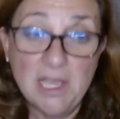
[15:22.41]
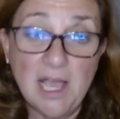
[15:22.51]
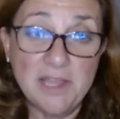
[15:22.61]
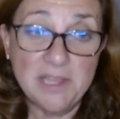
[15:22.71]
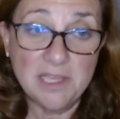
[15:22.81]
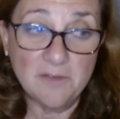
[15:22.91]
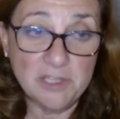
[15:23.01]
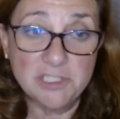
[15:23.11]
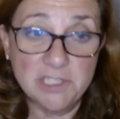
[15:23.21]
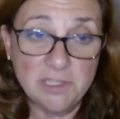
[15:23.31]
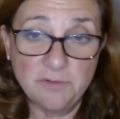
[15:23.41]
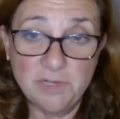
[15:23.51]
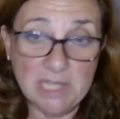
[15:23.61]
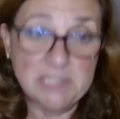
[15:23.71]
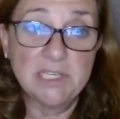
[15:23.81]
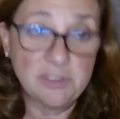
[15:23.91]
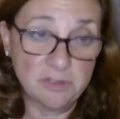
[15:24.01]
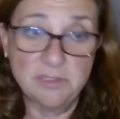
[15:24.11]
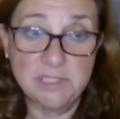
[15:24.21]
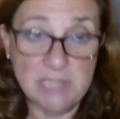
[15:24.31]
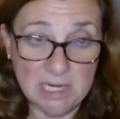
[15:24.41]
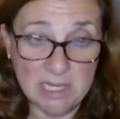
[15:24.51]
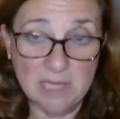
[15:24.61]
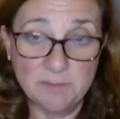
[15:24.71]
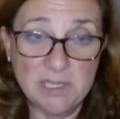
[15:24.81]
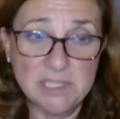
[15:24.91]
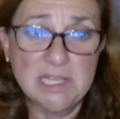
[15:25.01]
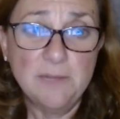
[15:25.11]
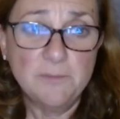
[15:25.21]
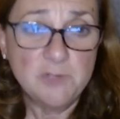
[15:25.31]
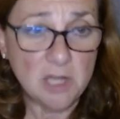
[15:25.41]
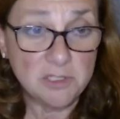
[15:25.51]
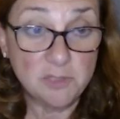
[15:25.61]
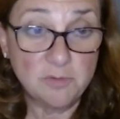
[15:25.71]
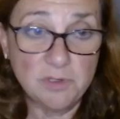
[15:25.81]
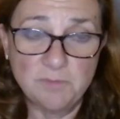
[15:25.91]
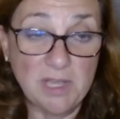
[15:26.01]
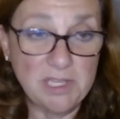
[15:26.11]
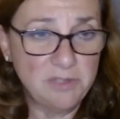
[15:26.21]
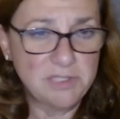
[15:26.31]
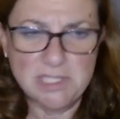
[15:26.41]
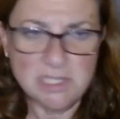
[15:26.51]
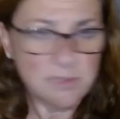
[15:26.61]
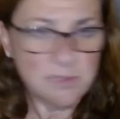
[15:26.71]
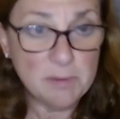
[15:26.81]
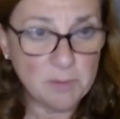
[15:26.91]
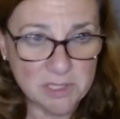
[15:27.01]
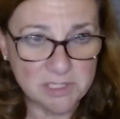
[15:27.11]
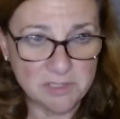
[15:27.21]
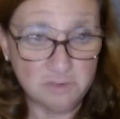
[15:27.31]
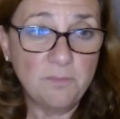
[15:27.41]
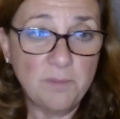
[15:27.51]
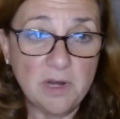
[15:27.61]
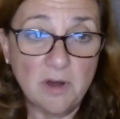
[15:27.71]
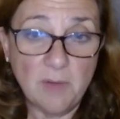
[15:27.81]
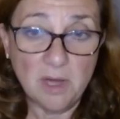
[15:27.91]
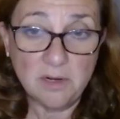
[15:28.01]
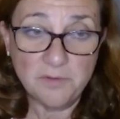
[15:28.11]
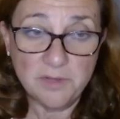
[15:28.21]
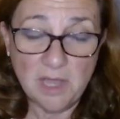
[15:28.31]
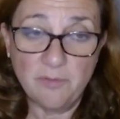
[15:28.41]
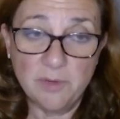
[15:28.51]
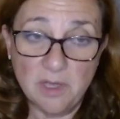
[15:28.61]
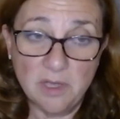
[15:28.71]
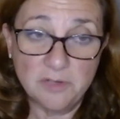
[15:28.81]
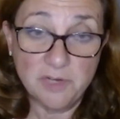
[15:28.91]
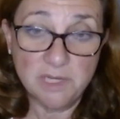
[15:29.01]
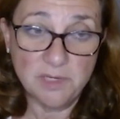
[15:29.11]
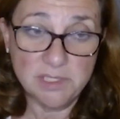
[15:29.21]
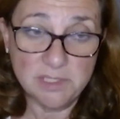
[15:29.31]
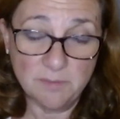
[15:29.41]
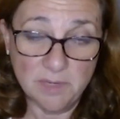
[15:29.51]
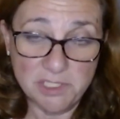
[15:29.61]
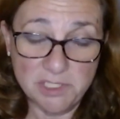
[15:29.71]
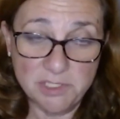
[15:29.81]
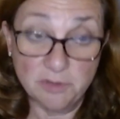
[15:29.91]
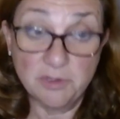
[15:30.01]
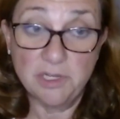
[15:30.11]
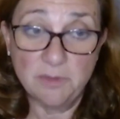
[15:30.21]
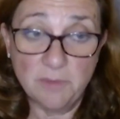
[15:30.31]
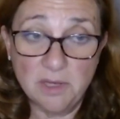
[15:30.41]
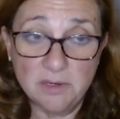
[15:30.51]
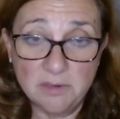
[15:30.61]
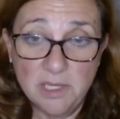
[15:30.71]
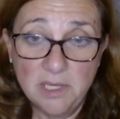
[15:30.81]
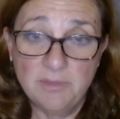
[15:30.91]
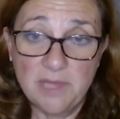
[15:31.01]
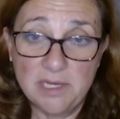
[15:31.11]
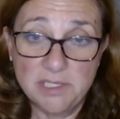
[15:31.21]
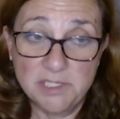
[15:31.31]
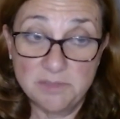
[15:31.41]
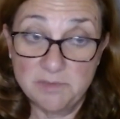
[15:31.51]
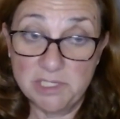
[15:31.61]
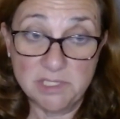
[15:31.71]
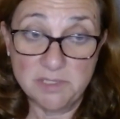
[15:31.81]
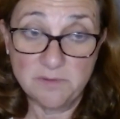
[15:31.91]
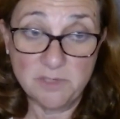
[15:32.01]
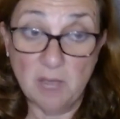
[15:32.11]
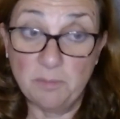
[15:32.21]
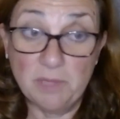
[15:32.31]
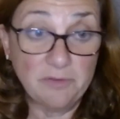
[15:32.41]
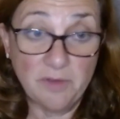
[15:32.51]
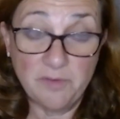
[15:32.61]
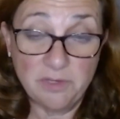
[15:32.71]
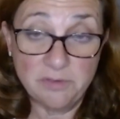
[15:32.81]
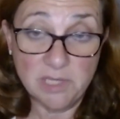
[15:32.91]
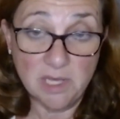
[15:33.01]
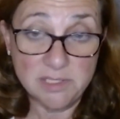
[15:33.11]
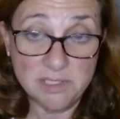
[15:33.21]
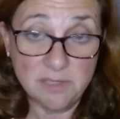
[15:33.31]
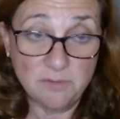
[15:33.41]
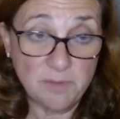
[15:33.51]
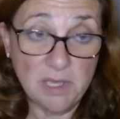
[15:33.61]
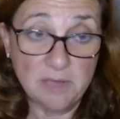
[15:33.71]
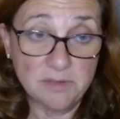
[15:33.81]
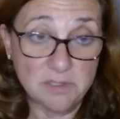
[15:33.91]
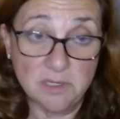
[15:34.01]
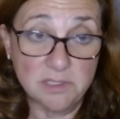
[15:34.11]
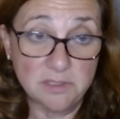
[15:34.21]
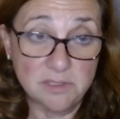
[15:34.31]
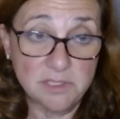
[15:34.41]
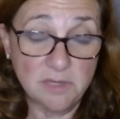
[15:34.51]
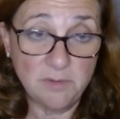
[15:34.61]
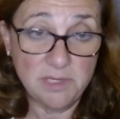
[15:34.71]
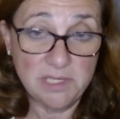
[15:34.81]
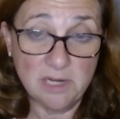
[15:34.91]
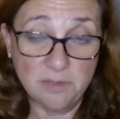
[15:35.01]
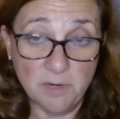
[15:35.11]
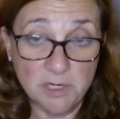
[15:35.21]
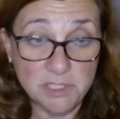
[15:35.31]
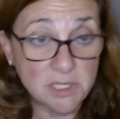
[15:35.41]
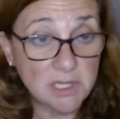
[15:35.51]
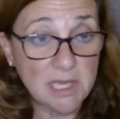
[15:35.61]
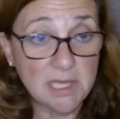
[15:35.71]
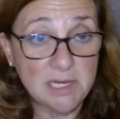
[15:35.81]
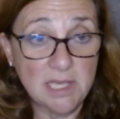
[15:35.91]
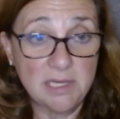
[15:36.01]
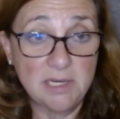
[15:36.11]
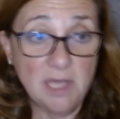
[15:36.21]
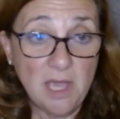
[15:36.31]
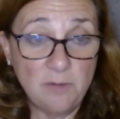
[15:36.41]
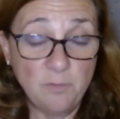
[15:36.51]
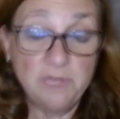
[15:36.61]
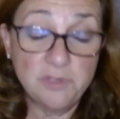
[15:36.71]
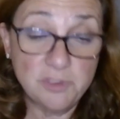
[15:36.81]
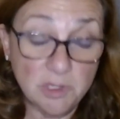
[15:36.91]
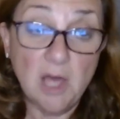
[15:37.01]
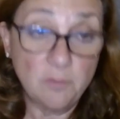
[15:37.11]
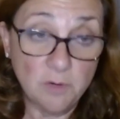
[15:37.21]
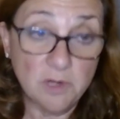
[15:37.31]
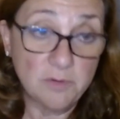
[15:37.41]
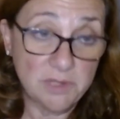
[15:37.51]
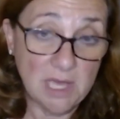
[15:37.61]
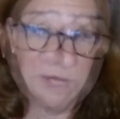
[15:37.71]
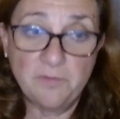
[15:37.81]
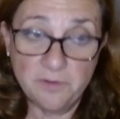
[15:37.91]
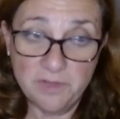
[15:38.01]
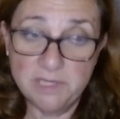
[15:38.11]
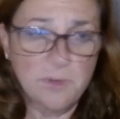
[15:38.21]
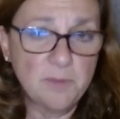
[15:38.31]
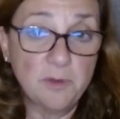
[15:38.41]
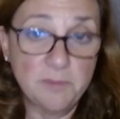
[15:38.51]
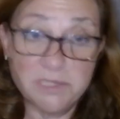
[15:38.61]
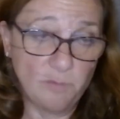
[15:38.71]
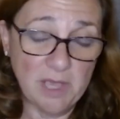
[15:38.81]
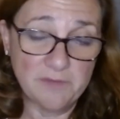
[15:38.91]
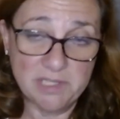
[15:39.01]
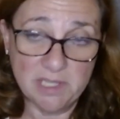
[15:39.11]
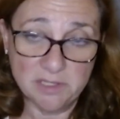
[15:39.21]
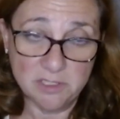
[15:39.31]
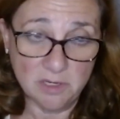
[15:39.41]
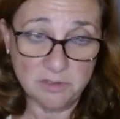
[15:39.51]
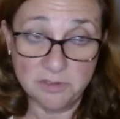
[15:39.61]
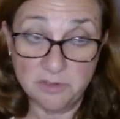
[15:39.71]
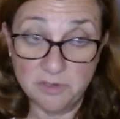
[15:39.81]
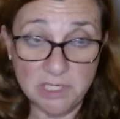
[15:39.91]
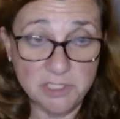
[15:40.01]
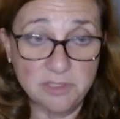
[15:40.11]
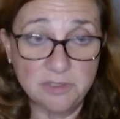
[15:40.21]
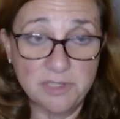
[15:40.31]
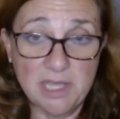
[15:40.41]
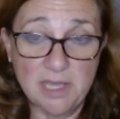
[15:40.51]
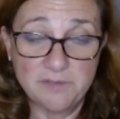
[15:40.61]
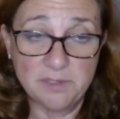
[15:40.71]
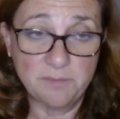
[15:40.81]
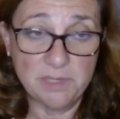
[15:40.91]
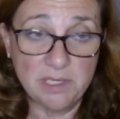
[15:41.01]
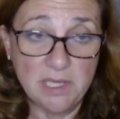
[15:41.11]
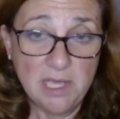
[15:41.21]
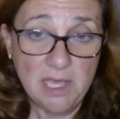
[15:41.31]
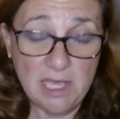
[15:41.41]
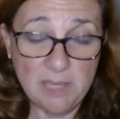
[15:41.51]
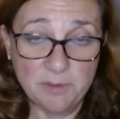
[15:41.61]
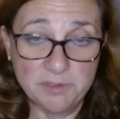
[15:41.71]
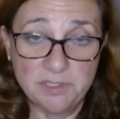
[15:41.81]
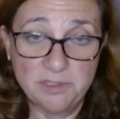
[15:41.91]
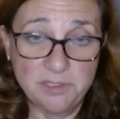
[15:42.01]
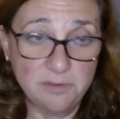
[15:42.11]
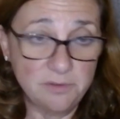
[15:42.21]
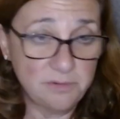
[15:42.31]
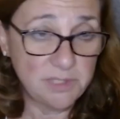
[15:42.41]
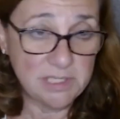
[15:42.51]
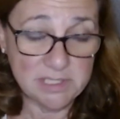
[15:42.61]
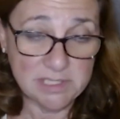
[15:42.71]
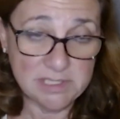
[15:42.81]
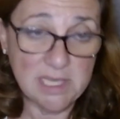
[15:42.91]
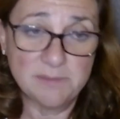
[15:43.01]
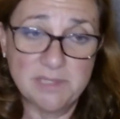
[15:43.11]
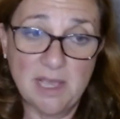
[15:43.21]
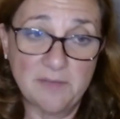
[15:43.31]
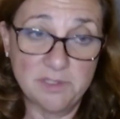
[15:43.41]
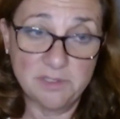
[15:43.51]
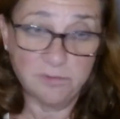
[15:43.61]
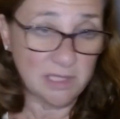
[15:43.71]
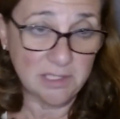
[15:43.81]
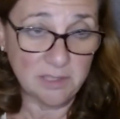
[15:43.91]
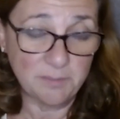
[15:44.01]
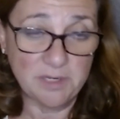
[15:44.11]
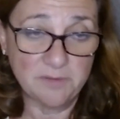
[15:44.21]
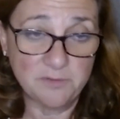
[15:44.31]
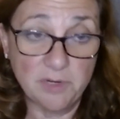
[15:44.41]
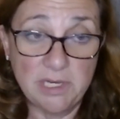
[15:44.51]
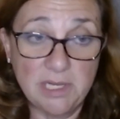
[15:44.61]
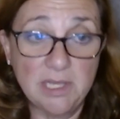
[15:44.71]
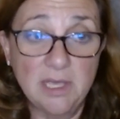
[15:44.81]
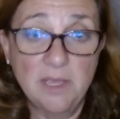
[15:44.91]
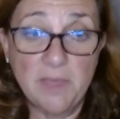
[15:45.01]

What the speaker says: I think eventually we'd like to introduce that again because doctors might use us as a payment processor. But our model for the government contracts is a much sturdier model. That is just top line revenue to us, and we pay out the doctors. So we get a good margin on that. And we do a lot of work with that. For these appointments, we have to get the doctor's credential. They have to be able to do these exams. They have to do a little bit of training.